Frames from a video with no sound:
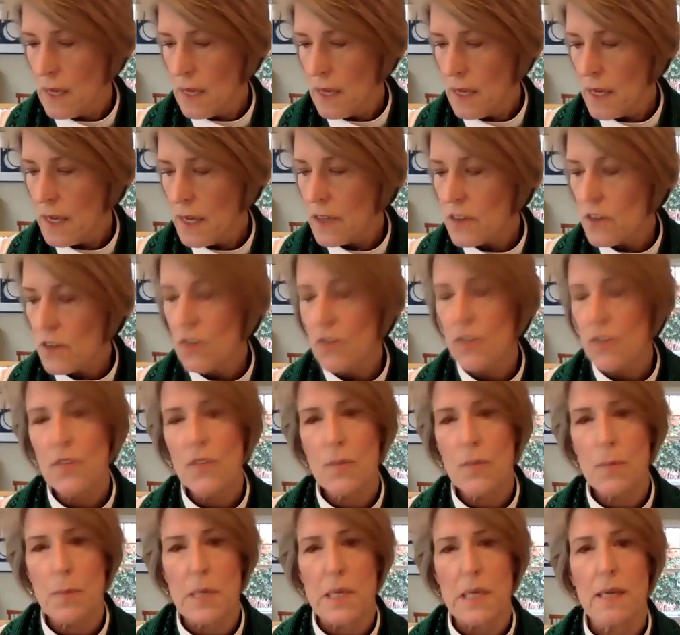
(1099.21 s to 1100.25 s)
it could
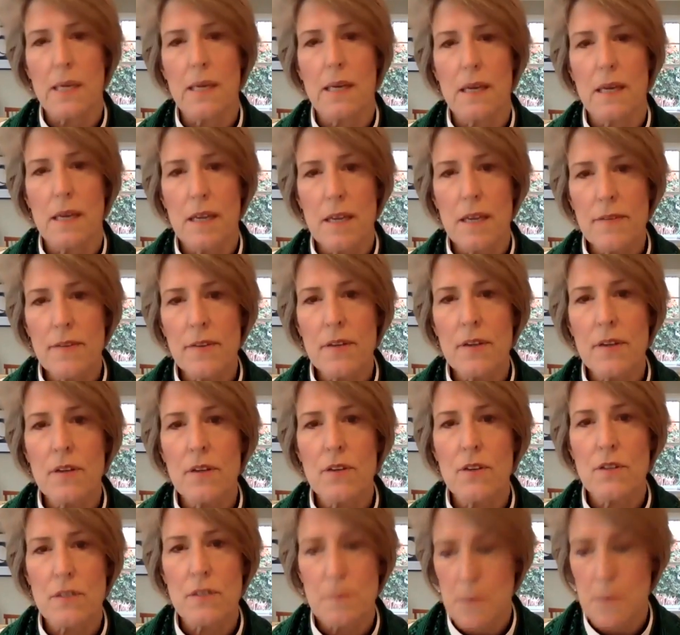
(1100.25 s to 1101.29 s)
speak
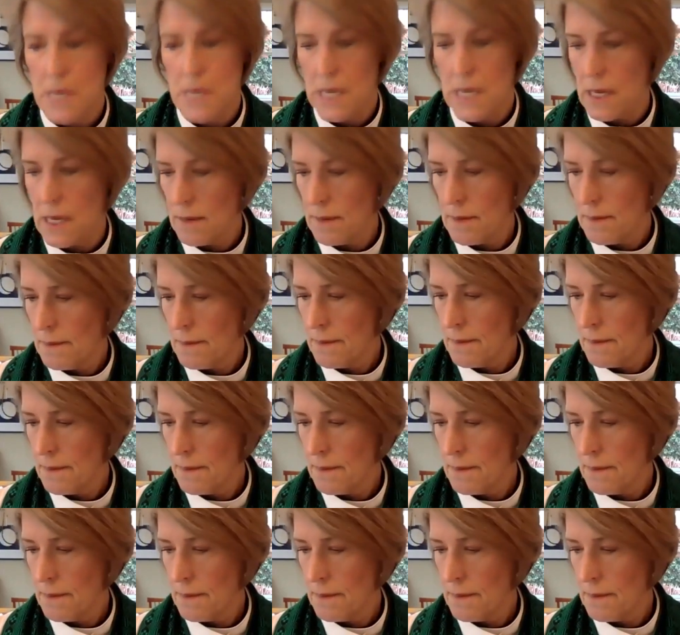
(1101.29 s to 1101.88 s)
even to me.